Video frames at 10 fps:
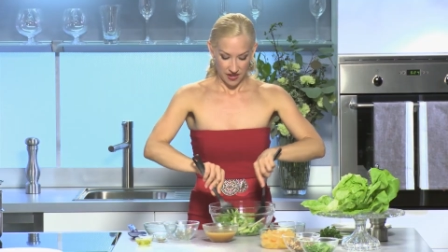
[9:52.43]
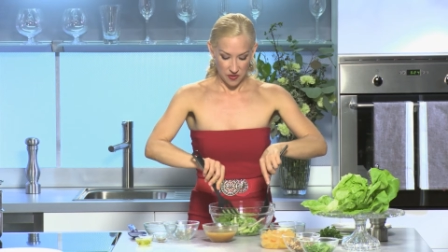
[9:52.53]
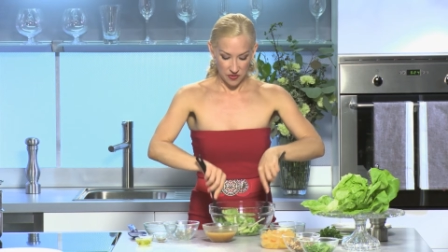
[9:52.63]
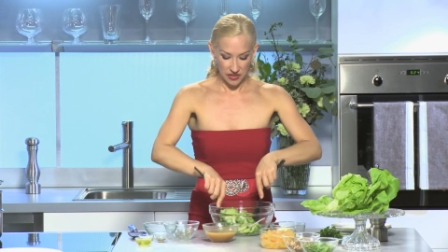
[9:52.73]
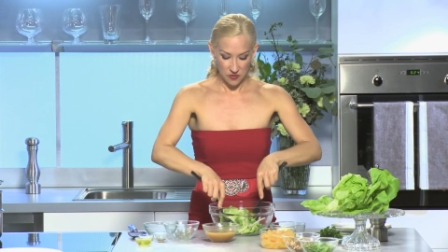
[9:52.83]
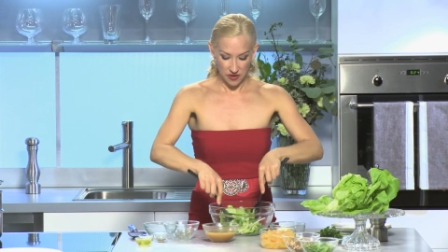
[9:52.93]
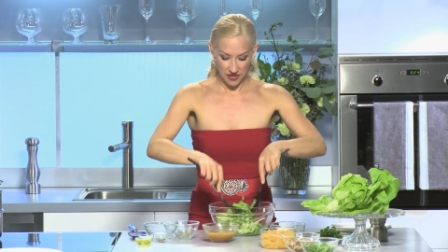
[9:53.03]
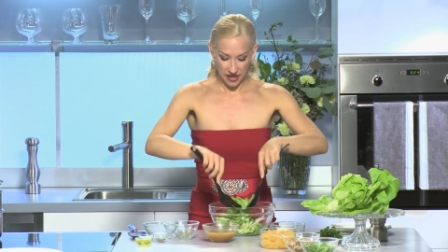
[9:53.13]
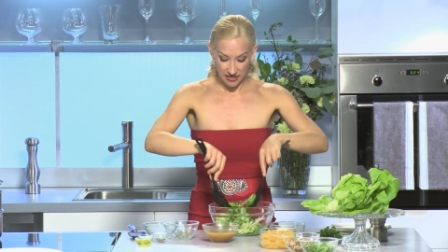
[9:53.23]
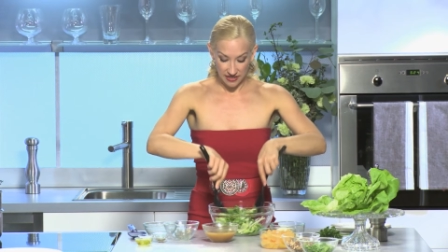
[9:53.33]
I really want
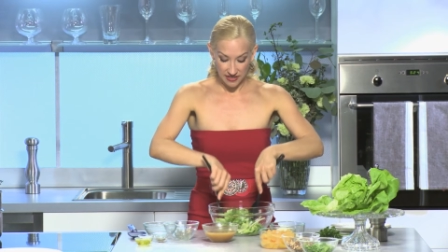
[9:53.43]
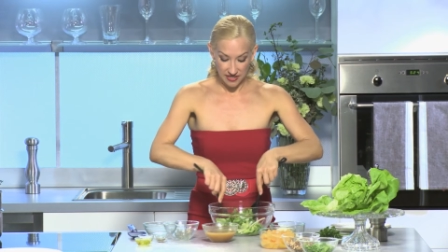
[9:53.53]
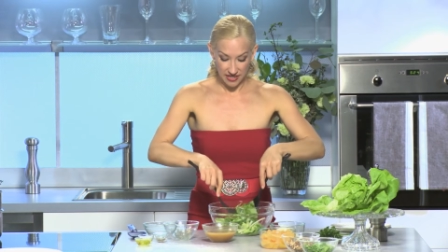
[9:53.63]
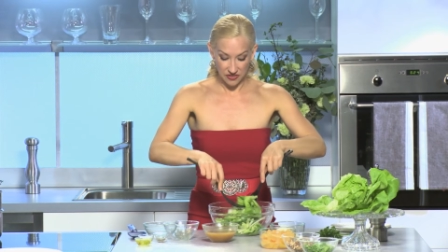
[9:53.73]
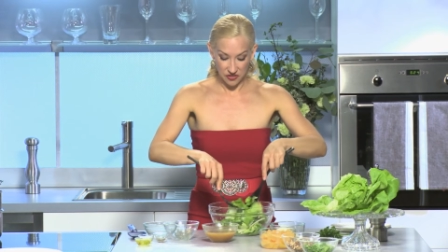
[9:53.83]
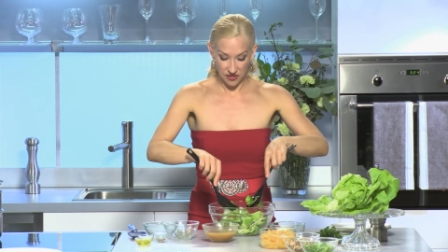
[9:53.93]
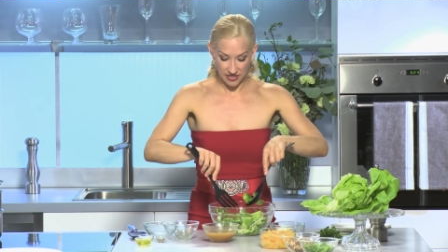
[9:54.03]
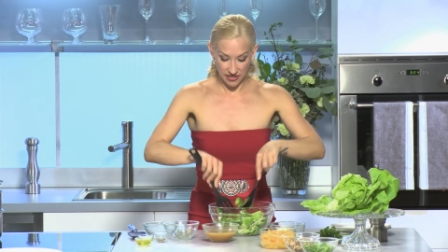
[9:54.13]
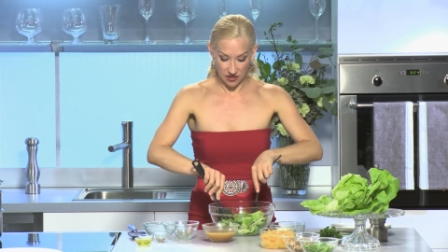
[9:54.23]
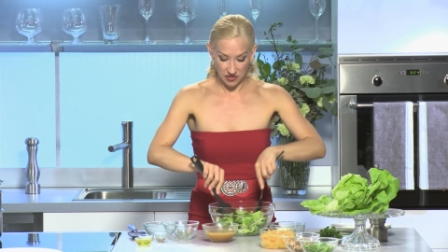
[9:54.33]
the onions to get the
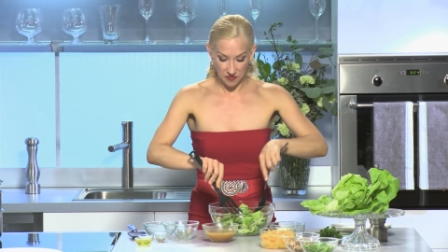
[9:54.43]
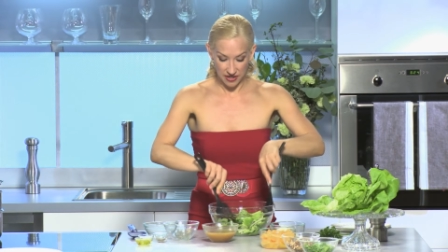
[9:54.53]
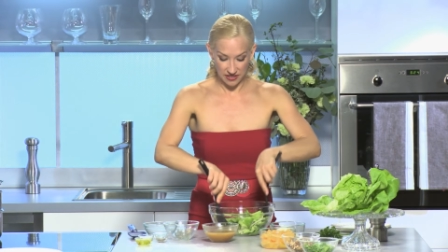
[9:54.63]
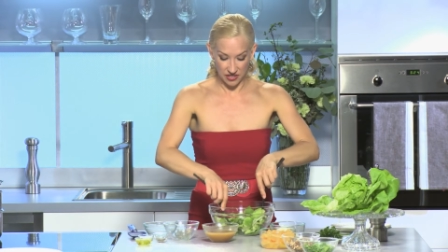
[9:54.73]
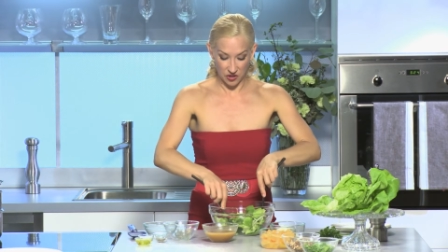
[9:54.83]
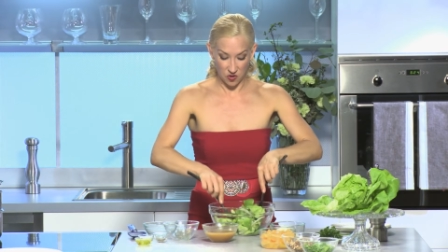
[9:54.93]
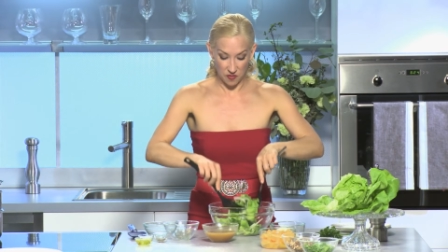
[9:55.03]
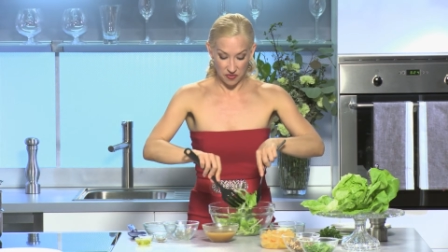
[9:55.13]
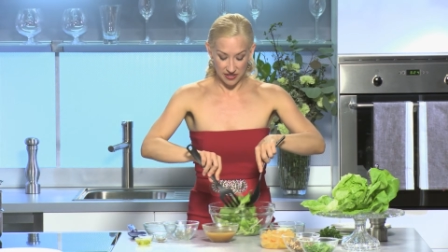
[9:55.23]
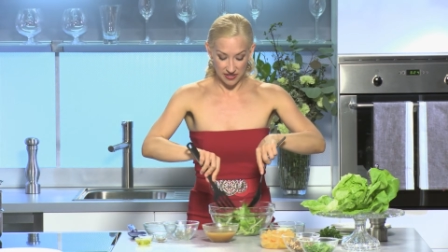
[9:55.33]
dressing on them because it
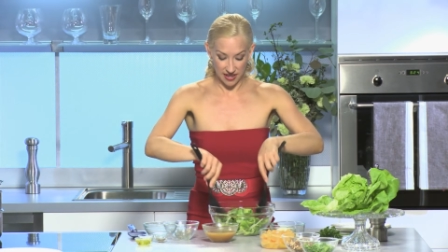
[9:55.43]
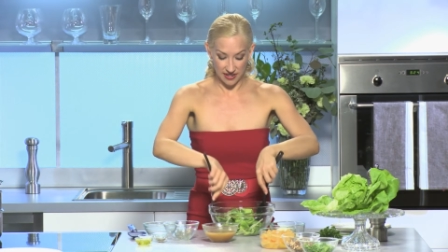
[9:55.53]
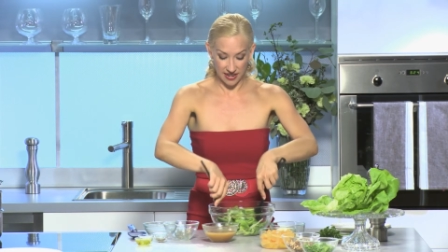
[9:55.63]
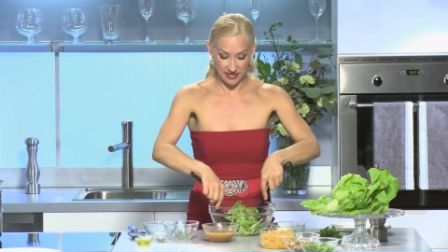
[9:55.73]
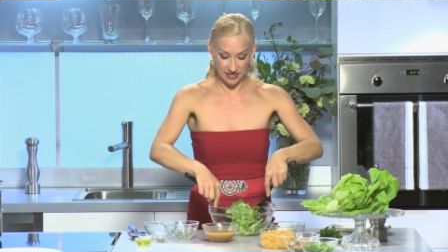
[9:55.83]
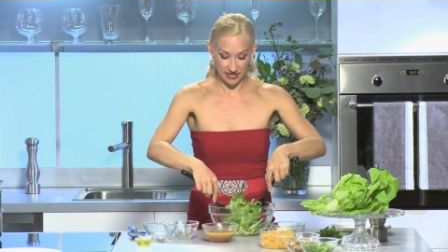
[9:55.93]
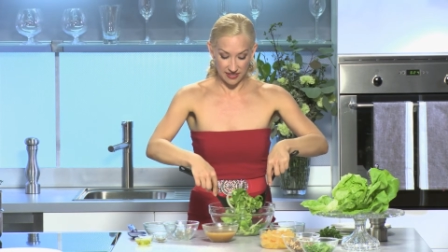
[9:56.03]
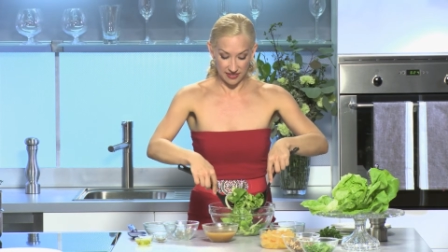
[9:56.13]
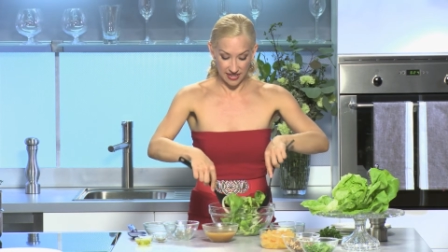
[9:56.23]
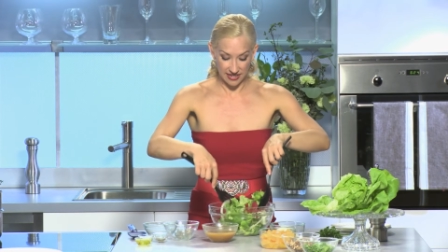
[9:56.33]
incorporates that nicely
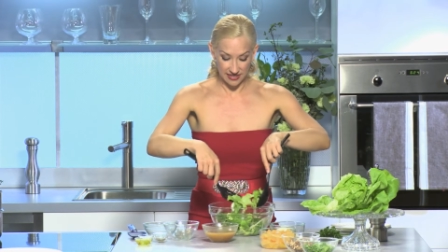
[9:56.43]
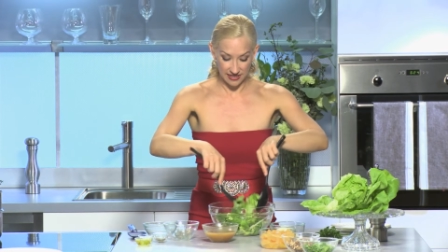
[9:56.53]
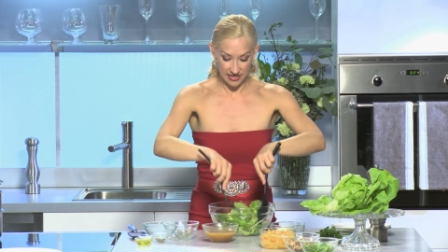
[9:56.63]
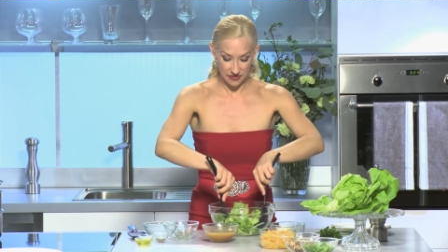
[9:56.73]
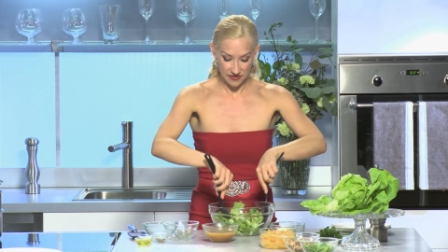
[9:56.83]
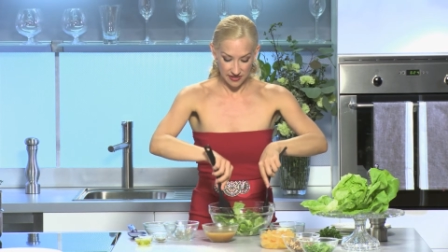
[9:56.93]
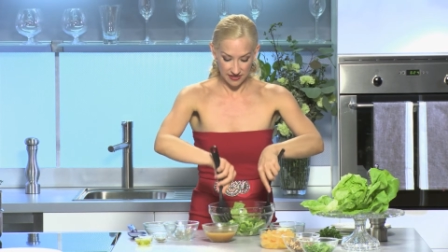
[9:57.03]
in the lettuce leaves.